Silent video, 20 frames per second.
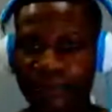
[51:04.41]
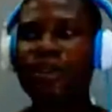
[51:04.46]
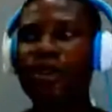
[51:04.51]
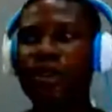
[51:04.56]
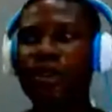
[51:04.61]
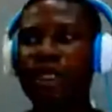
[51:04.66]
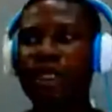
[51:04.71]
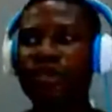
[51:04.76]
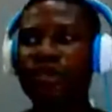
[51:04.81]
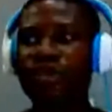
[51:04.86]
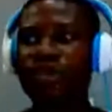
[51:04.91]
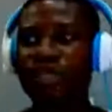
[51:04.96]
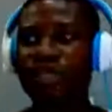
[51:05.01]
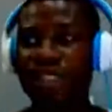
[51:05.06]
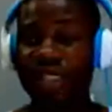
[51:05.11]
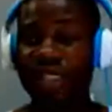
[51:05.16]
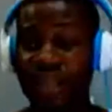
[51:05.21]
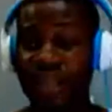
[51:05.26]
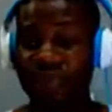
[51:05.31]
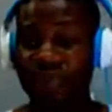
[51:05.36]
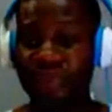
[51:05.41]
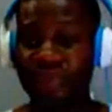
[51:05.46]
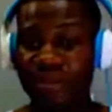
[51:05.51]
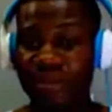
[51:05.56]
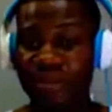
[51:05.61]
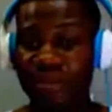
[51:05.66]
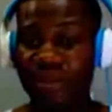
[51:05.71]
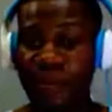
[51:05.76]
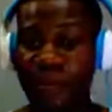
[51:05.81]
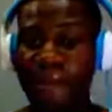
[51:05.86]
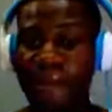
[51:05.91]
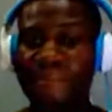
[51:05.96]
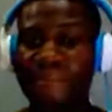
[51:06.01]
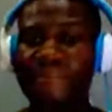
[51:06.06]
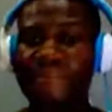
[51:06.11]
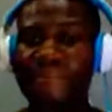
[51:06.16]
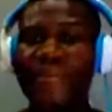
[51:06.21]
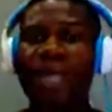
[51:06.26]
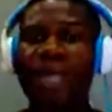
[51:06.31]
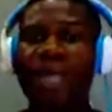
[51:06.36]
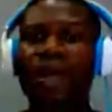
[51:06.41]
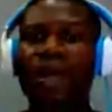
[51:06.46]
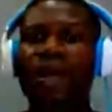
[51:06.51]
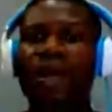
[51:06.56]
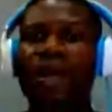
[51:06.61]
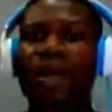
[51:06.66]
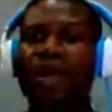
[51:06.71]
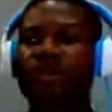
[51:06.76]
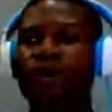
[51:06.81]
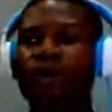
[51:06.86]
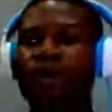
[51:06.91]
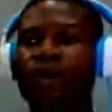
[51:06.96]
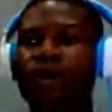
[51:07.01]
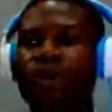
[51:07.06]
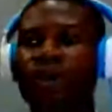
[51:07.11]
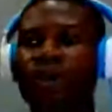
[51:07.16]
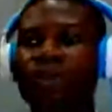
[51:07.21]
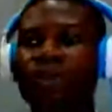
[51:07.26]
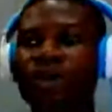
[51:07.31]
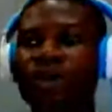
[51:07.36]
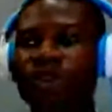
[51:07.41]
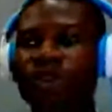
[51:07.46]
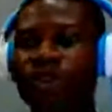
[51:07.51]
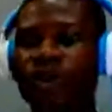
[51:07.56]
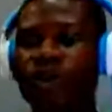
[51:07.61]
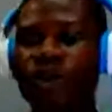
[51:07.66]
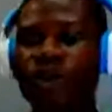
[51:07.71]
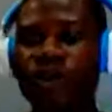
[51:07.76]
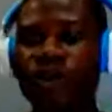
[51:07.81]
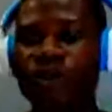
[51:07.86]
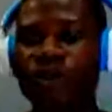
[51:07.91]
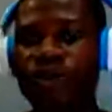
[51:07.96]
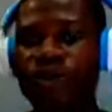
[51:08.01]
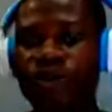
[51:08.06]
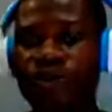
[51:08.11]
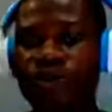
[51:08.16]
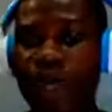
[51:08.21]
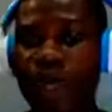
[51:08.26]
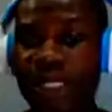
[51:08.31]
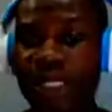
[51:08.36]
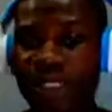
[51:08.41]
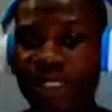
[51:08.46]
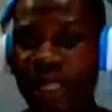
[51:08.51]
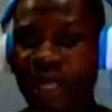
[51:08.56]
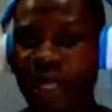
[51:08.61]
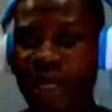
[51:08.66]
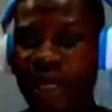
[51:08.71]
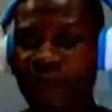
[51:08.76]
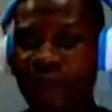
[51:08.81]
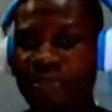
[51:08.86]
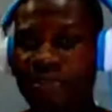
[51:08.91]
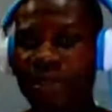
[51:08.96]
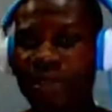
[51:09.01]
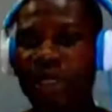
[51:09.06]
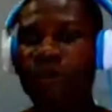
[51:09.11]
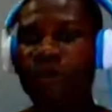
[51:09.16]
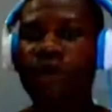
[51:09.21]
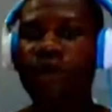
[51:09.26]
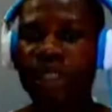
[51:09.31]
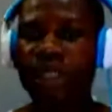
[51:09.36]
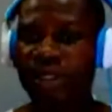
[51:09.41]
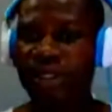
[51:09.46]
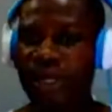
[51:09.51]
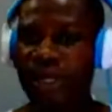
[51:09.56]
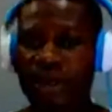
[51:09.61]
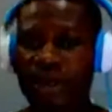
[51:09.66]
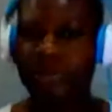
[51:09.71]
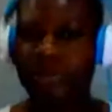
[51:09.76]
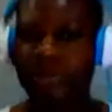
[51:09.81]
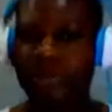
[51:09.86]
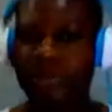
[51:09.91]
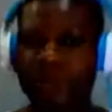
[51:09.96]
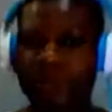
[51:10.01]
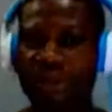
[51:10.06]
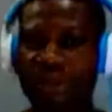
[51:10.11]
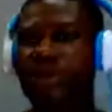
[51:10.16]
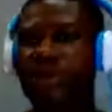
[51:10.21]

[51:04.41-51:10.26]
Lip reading: Okay, two systems. So I'm going to show you, one is a company, one is a community.